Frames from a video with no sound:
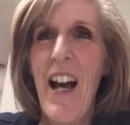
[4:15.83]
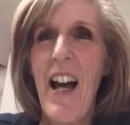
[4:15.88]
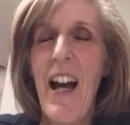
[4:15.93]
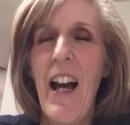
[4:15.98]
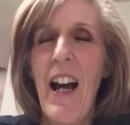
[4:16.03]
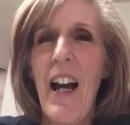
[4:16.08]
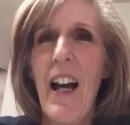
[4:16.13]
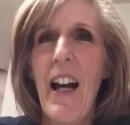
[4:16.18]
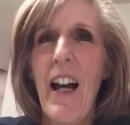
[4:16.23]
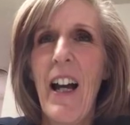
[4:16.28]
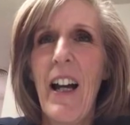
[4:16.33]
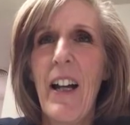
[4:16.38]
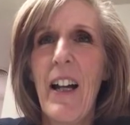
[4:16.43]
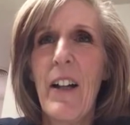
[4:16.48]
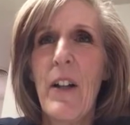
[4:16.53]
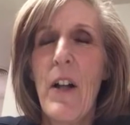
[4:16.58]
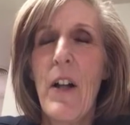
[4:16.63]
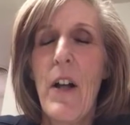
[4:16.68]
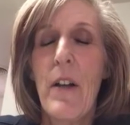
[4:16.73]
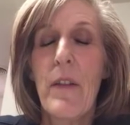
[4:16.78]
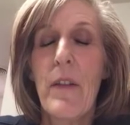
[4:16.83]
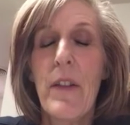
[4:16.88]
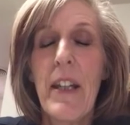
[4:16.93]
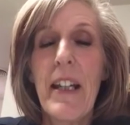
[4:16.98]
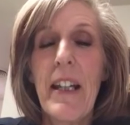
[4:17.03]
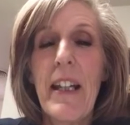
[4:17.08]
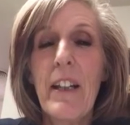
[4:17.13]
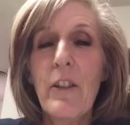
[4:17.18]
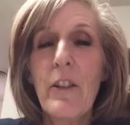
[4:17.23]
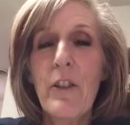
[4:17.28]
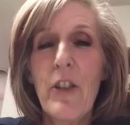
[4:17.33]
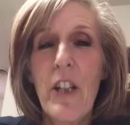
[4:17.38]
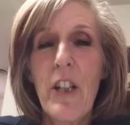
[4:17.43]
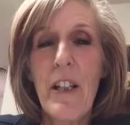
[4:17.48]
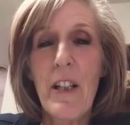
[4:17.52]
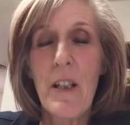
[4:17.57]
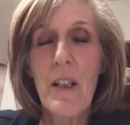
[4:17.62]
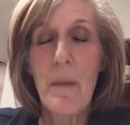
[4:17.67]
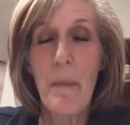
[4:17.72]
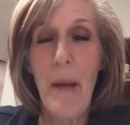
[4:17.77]
uh the energy
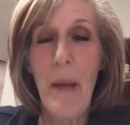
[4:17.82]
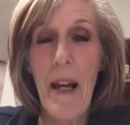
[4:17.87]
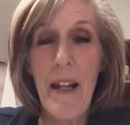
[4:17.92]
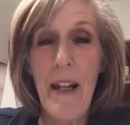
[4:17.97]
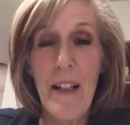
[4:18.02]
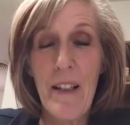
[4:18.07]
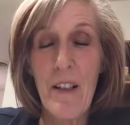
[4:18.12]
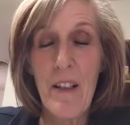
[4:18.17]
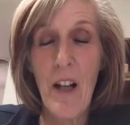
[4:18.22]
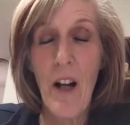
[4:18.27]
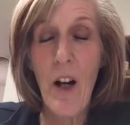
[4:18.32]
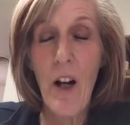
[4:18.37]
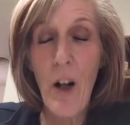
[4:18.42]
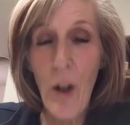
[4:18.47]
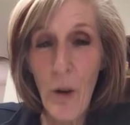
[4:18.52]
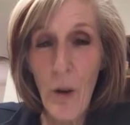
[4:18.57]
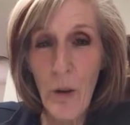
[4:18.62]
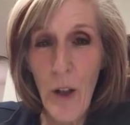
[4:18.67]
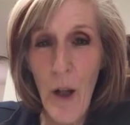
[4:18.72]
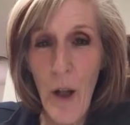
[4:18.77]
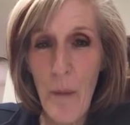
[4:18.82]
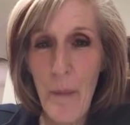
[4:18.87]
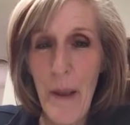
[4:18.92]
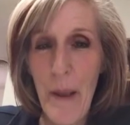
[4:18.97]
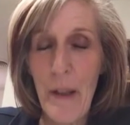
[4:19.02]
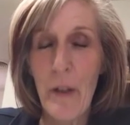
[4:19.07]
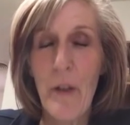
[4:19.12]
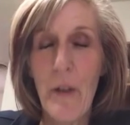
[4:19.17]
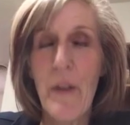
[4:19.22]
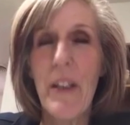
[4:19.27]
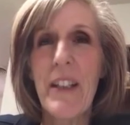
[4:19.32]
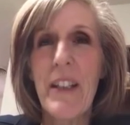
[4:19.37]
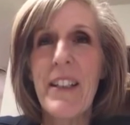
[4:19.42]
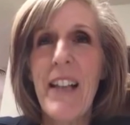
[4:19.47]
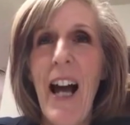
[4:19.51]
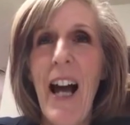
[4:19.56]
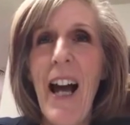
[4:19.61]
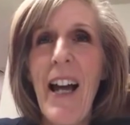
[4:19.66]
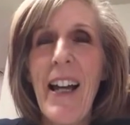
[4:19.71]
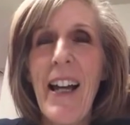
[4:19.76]
is a whole lot better. The
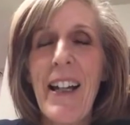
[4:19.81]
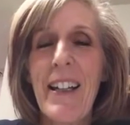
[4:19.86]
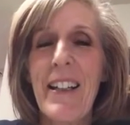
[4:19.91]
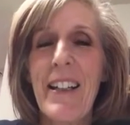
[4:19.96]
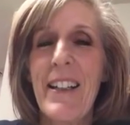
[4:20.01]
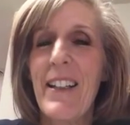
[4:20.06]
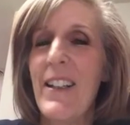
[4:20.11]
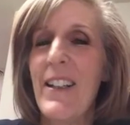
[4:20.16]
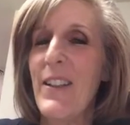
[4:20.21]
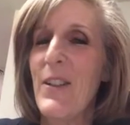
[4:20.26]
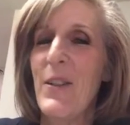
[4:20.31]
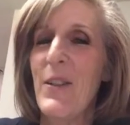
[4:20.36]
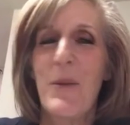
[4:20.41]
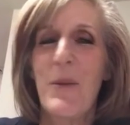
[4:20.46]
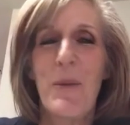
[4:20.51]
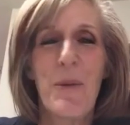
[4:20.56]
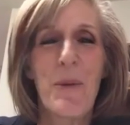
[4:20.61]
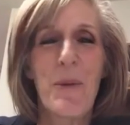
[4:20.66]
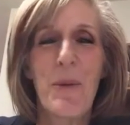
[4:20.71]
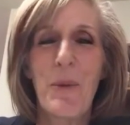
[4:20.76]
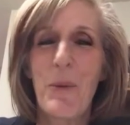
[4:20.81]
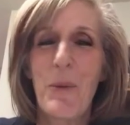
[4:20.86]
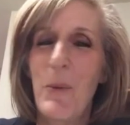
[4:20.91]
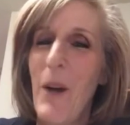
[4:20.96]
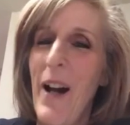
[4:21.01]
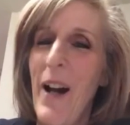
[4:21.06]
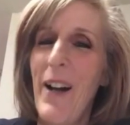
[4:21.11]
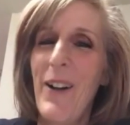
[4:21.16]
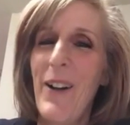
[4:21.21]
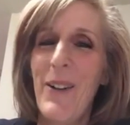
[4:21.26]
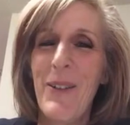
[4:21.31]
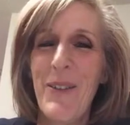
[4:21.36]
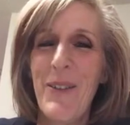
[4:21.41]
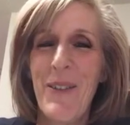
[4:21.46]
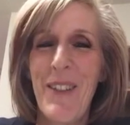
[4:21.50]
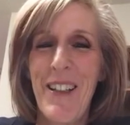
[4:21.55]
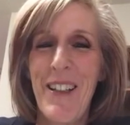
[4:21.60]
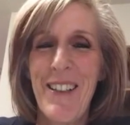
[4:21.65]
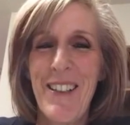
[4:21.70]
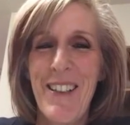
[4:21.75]
diet is, wow,
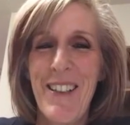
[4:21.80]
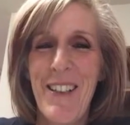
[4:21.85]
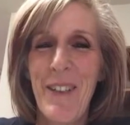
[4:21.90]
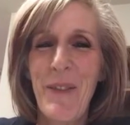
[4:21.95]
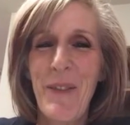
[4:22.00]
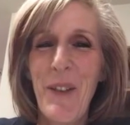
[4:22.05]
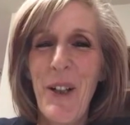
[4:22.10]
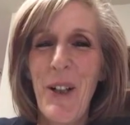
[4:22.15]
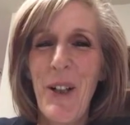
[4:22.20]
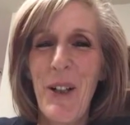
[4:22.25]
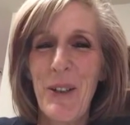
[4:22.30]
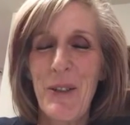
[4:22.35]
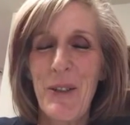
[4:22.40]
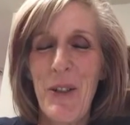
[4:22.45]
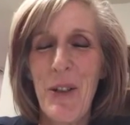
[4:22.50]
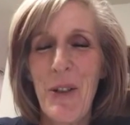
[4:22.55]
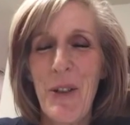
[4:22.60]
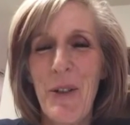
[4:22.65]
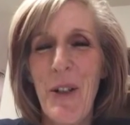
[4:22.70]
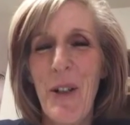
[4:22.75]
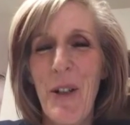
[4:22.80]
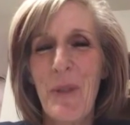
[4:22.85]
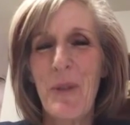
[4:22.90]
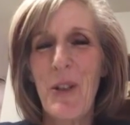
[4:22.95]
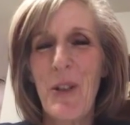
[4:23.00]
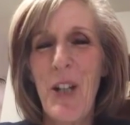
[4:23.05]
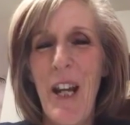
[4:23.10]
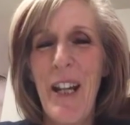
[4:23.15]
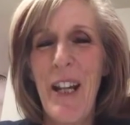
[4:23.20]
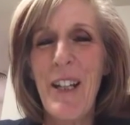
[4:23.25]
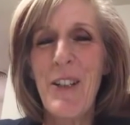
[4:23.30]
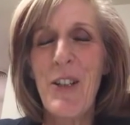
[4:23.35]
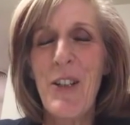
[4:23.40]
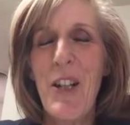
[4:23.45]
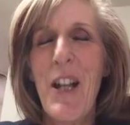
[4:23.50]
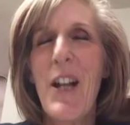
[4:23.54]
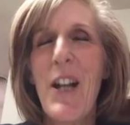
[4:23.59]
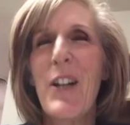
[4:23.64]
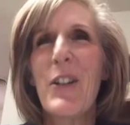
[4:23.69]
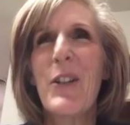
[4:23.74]
that's difficult.
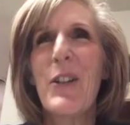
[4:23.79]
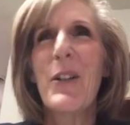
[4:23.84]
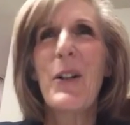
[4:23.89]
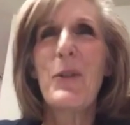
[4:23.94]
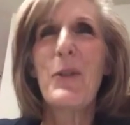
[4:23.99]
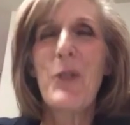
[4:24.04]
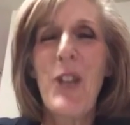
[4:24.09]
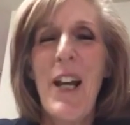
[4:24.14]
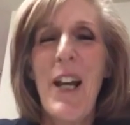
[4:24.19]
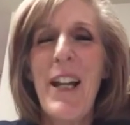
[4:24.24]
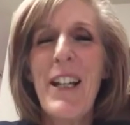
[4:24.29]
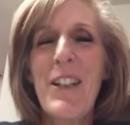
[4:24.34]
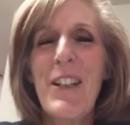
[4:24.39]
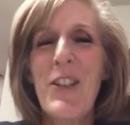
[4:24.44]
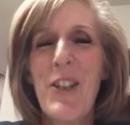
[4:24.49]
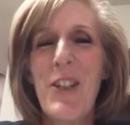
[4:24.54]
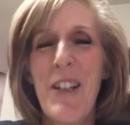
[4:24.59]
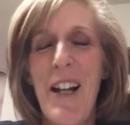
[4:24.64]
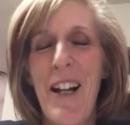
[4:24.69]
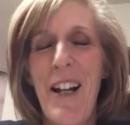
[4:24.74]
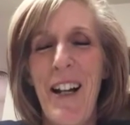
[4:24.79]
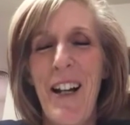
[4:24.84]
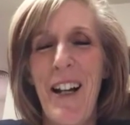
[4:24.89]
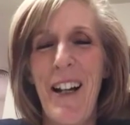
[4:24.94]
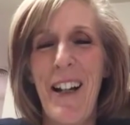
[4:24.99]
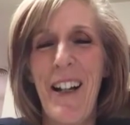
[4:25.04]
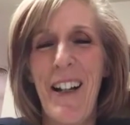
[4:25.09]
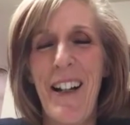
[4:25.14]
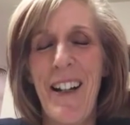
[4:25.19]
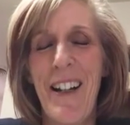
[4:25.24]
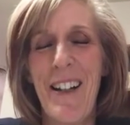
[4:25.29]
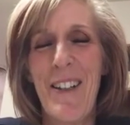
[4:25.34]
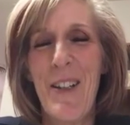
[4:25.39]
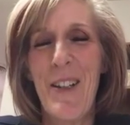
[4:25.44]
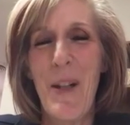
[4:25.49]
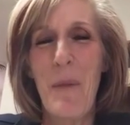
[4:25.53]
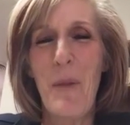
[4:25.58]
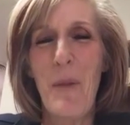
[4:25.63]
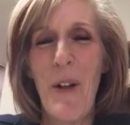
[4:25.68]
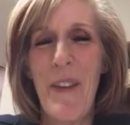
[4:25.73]
You don't change
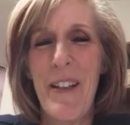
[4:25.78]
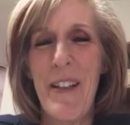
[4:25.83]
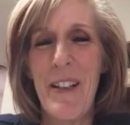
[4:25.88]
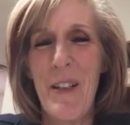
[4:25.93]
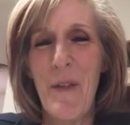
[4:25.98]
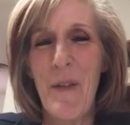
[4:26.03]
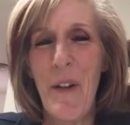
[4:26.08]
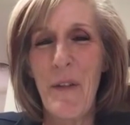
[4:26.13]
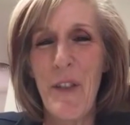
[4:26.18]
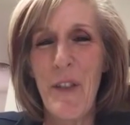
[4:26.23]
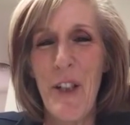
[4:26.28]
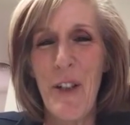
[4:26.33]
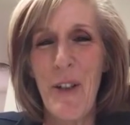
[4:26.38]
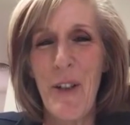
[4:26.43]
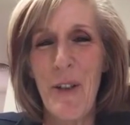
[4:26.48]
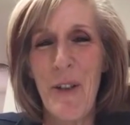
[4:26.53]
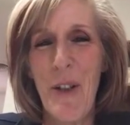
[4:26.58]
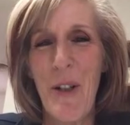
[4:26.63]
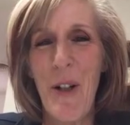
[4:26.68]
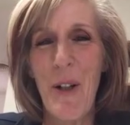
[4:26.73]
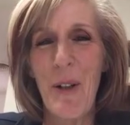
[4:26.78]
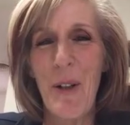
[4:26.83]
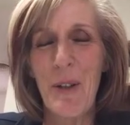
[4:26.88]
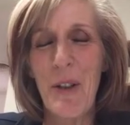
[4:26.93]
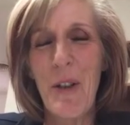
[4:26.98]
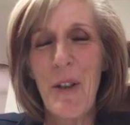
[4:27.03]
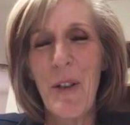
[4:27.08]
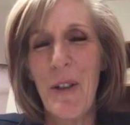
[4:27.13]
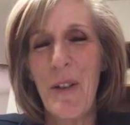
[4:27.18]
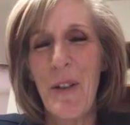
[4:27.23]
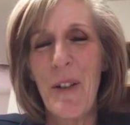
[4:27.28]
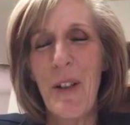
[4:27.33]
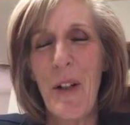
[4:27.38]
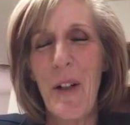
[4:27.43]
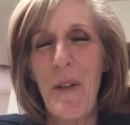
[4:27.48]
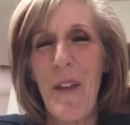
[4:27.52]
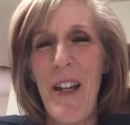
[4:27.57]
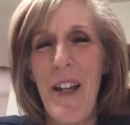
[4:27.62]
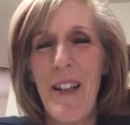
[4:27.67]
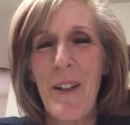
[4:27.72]
someone that's 50 years old. You
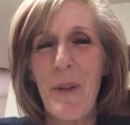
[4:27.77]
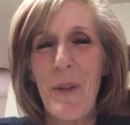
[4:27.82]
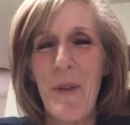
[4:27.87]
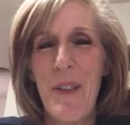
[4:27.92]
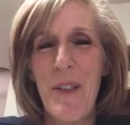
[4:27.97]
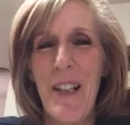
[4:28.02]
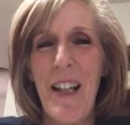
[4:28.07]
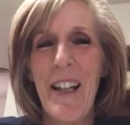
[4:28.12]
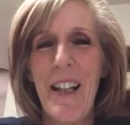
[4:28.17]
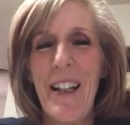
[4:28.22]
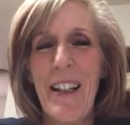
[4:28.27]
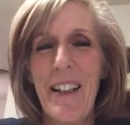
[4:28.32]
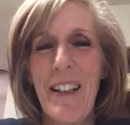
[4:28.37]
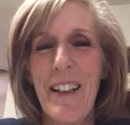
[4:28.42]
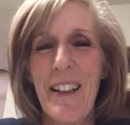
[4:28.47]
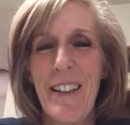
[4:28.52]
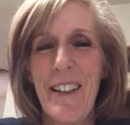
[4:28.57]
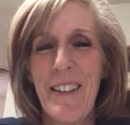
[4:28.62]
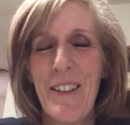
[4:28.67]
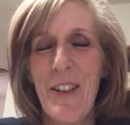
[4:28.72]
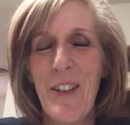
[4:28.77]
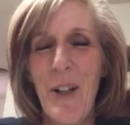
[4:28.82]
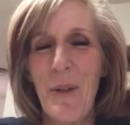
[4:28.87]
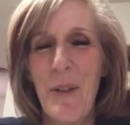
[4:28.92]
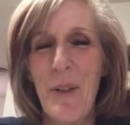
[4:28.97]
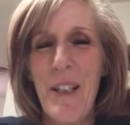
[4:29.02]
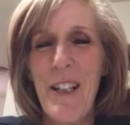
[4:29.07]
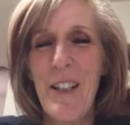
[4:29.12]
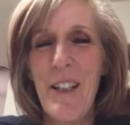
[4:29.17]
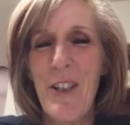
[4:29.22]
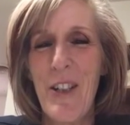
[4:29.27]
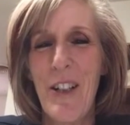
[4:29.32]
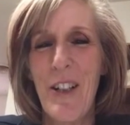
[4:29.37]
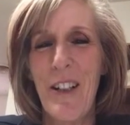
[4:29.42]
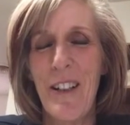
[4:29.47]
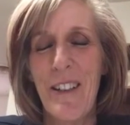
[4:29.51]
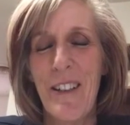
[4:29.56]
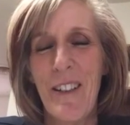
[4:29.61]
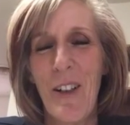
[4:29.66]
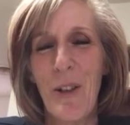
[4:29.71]
know that old saying, don't teach an
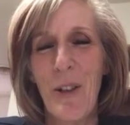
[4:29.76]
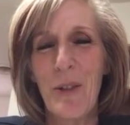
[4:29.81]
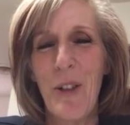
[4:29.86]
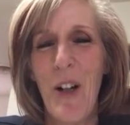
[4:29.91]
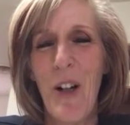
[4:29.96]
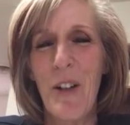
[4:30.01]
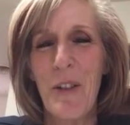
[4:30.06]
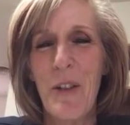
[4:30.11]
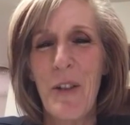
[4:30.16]
old dog